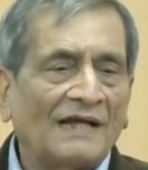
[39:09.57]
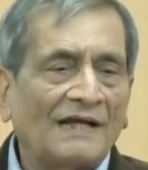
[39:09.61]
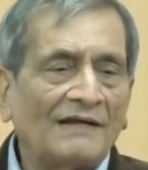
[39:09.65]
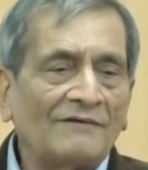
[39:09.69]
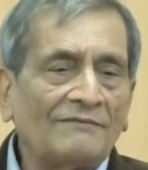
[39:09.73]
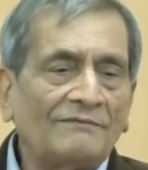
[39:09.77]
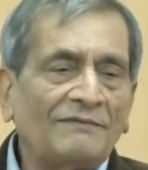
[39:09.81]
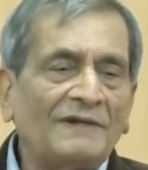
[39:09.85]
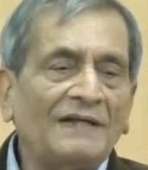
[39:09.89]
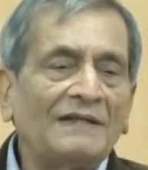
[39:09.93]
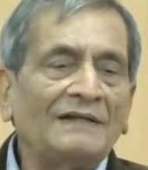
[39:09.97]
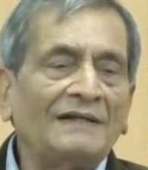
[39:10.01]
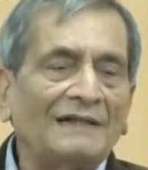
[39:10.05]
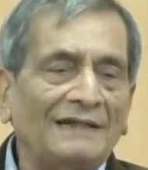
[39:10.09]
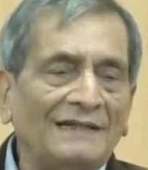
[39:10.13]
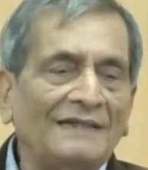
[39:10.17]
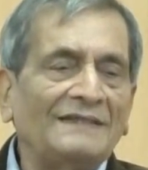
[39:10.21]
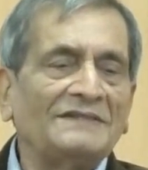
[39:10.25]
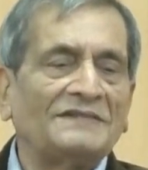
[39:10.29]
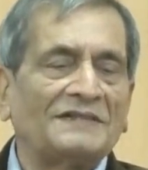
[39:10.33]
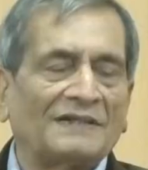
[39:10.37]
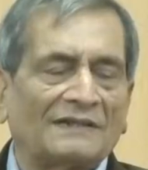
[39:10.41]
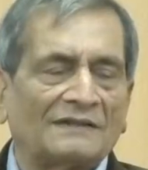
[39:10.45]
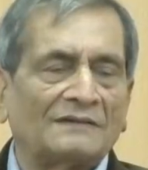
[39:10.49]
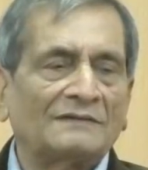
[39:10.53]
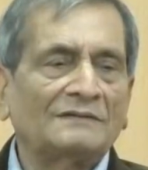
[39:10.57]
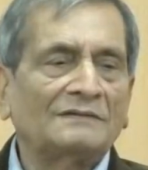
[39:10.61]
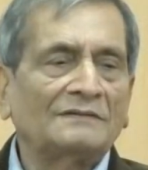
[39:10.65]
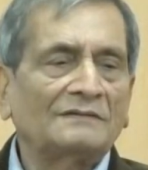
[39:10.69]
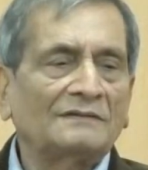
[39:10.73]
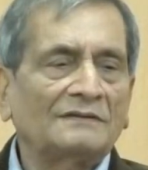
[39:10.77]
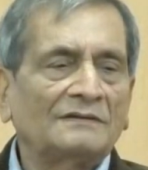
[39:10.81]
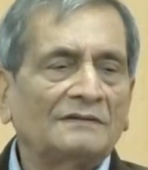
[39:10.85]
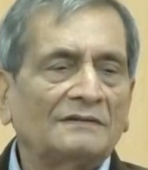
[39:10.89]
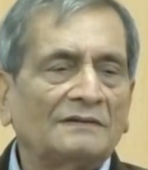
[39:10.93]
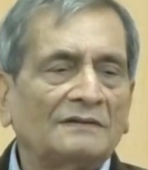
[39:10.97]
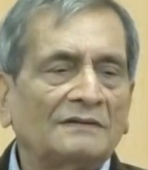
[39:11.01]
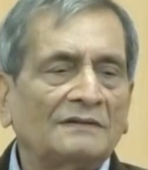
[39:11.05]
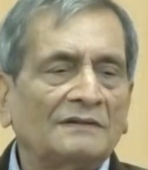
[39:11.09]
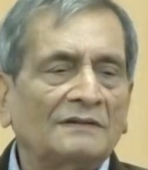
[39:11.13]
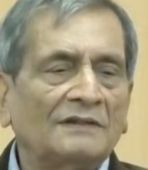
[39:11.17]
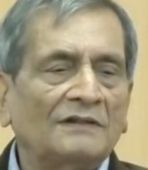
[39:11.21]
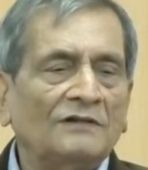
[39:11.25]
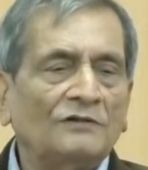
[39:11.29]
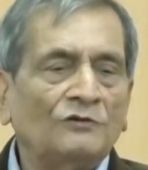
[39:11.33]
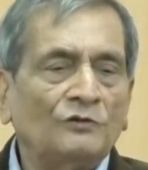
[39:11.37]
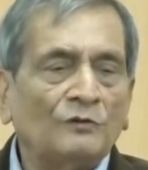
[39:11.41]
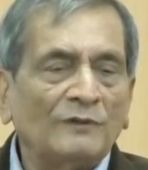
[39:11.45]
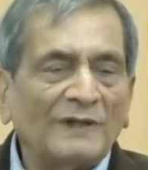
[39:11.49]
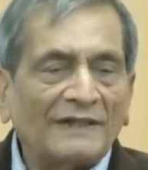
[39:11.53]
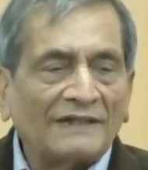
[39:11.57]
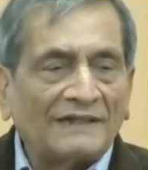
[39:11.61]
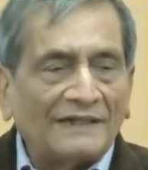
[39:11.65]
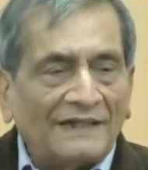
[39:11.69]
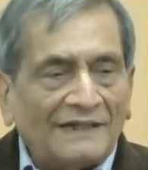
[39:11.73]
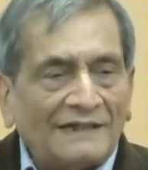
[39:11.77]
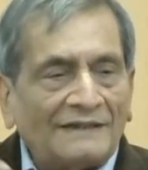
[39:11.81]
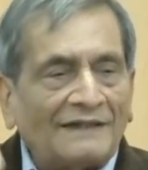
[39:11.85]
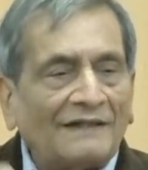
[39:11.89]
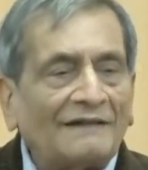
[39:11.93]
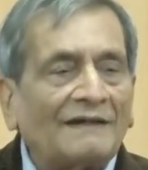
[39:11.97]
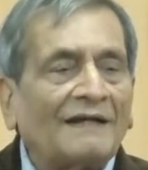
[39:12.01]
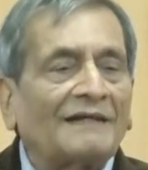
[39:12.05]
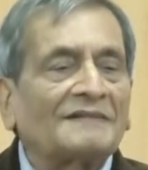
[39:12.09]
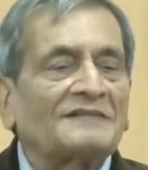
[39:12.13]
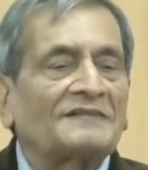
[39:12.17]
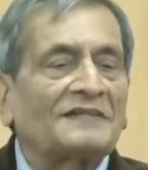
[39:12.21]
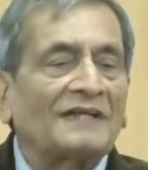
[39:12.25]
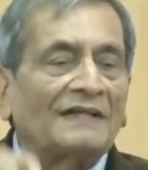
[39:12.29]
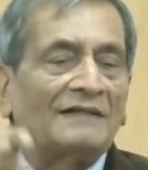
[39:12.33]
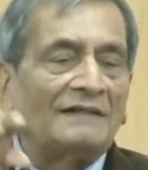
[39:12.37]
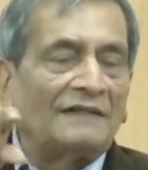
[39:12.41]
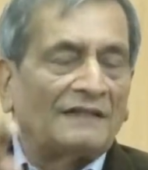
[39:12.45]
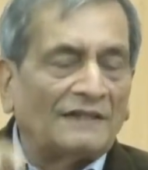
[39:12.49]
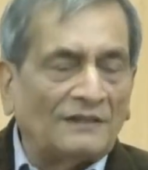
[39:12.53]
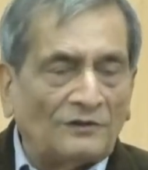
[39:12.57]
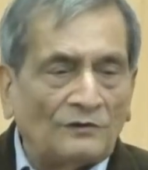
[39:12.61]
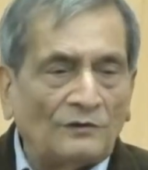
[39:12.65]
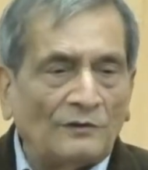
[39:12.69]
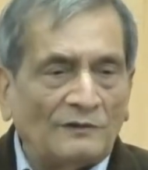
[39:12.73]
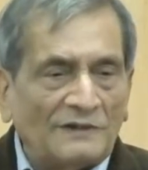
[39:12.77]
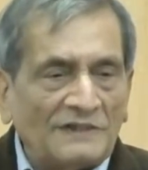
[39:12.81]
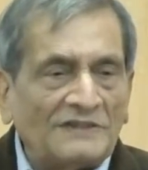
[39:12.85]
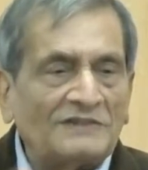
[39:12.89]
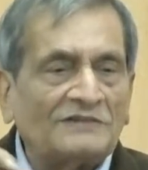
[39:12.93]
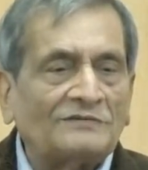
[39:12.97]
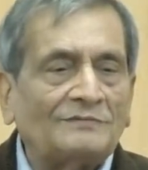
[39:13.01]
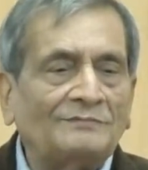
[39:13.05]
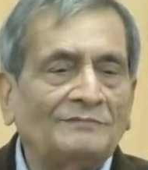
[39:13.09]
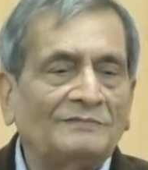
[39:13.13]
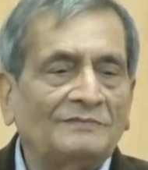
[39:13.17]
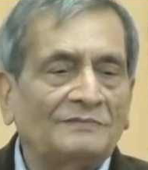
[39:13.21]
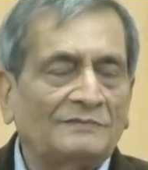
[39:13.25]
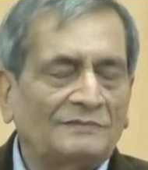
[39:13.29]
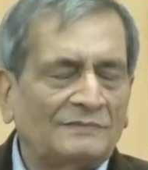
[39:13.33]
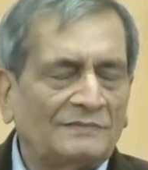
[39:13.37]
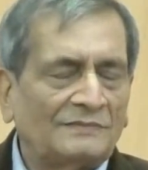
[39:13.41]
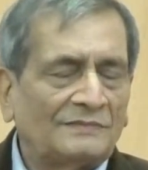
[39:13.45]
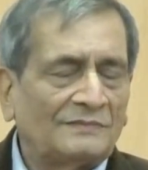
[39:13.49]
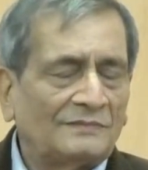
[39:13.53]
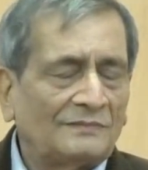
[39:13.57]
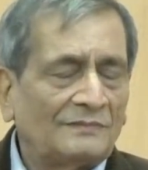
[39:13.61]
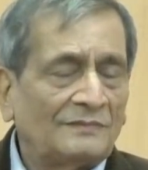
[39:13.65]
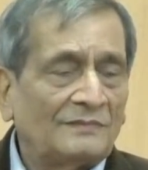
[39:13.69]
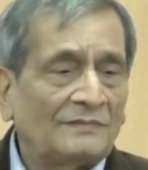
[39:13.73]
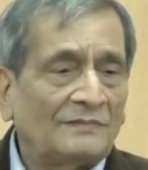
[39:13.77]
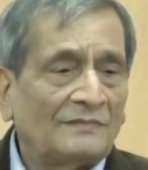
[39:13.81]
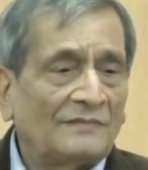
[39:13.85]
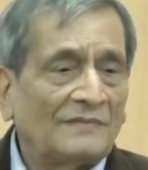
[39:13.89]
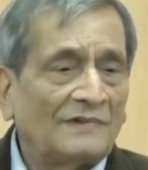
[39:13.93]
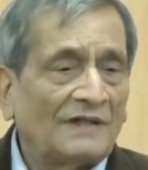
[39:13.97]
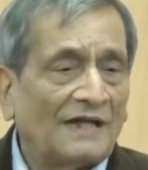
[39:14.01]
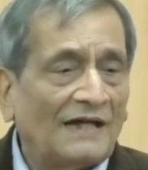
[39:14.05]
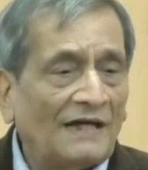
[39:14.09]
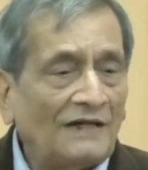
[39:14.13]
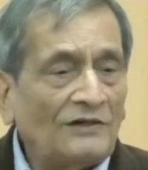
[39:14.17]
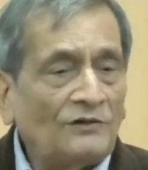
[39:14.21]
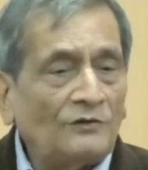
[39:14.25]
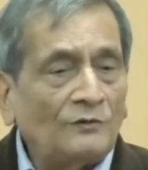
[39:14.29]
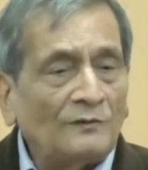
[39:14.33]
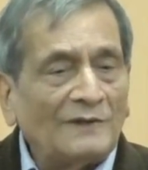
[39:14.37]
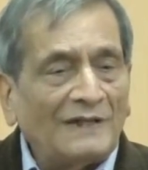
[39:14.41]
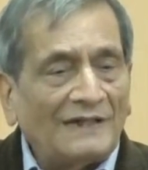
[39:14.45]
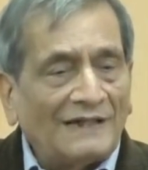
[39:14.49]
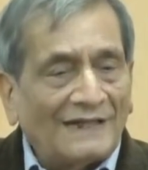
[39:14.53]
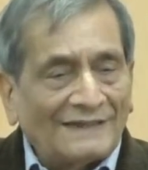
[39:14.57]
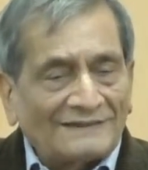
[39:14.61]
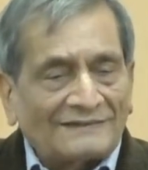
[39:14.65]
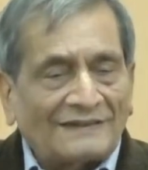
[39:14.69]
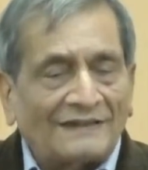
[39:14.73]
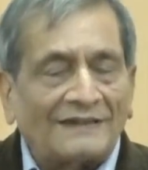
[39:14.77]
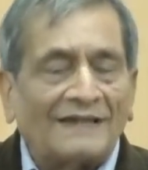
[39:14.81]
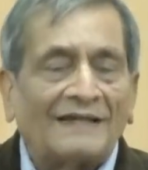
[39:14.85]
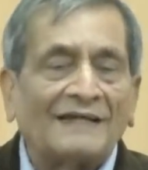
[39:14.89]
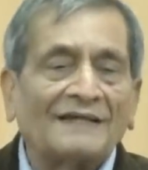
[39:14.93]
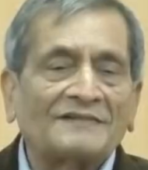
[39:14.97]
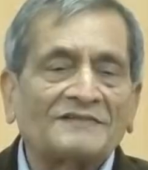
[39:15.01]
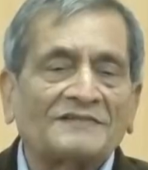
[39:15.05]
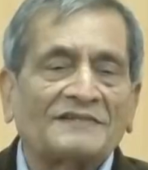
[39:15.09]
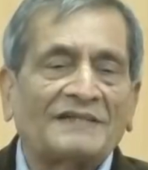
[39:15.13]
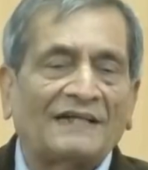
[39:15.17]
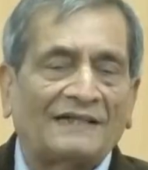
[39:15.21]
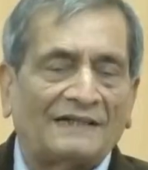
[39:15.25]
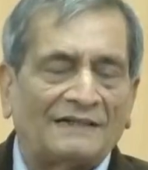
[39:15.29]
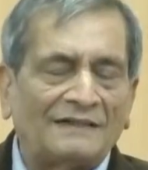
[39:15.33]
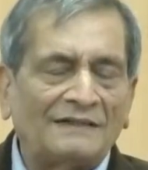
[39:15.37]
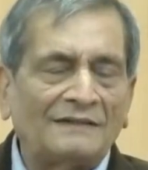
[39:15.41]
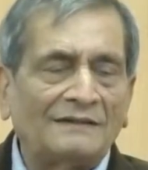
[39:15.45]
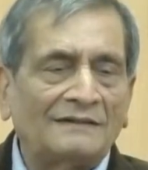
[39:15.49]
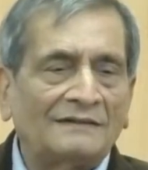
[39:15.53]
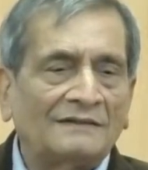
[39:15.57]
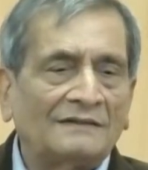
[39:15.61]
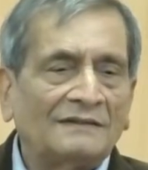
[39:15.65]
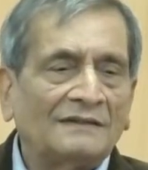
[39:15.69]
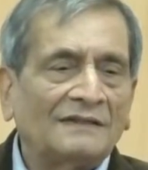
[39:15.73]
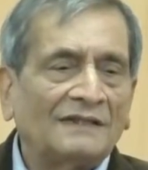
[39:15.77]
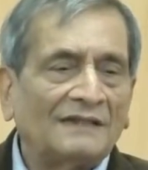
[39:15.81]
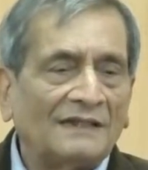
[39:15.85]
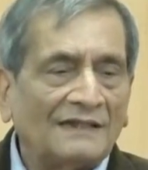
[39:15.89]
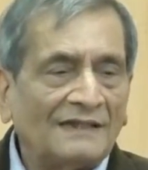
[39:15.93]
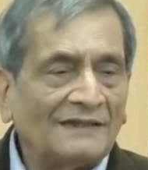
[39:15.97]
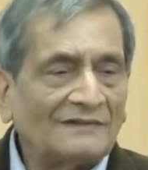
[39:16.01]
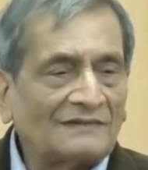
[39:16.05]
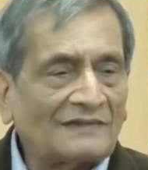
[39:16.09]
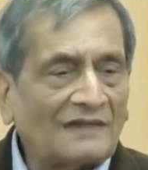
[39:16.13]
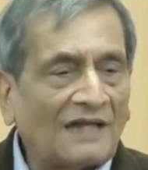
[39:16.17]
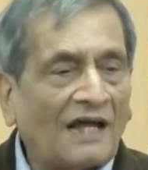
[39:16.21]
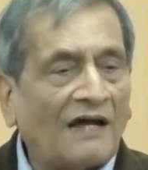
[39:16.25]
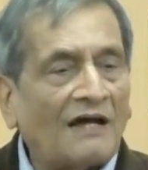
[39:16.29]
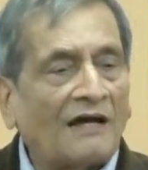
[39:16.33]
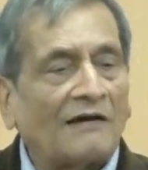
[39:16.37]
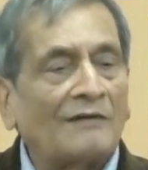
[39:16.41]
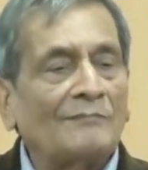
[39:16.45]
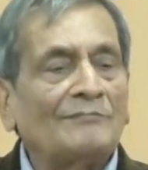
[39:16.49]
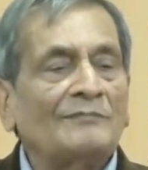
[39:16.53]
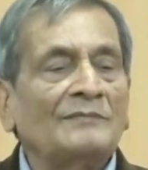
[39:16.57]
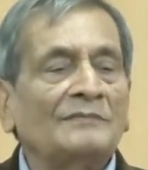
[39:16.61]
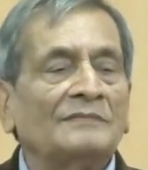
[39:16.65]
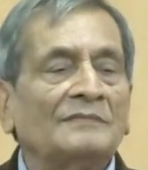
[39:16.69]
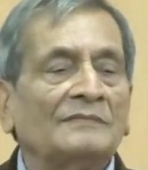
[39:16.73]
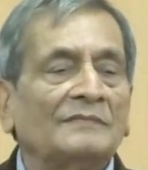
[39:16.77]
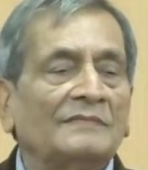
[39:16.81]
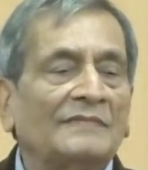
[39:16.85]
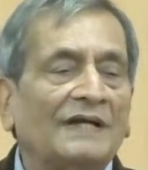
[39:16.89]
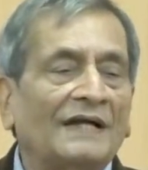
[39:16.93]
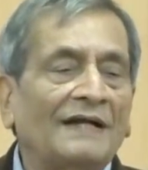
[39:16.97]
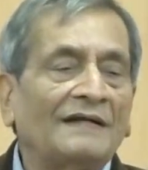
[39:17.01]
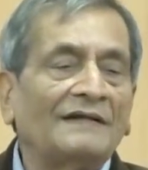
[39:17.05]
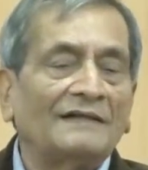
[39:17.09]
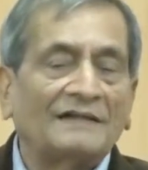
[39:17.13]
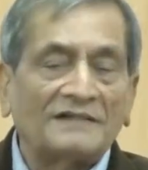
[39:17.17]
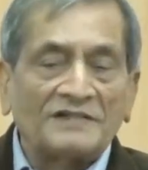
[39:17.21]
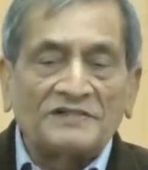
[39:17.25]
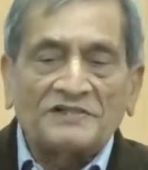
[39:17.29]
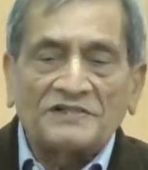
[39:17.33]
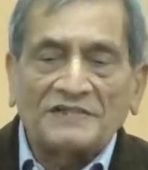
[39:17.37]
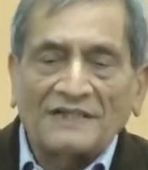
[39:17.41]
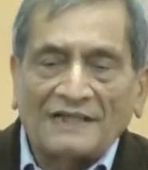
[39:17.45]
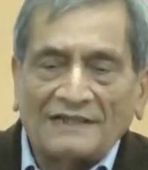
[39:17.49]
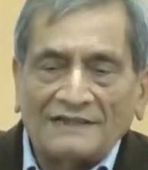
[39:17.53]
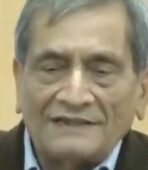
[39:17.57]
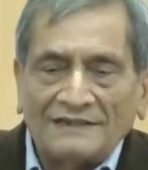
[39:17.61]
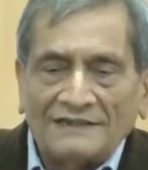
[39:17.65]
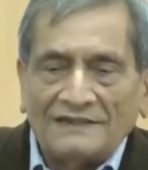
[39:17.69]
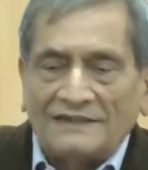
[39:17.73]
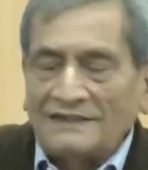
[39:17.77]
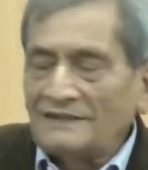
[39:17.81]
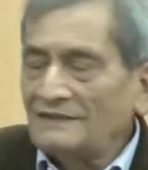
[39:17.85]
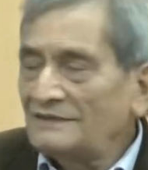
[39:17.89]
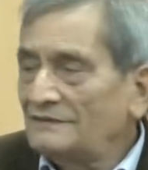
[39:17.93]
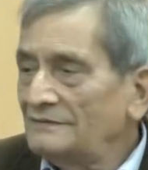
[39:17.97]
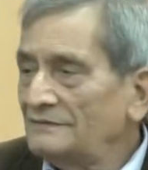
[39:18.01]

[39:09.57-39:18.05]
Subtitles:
Every religion, to a greater extent Hinduism, and to a lesser extent Islam and Christianity,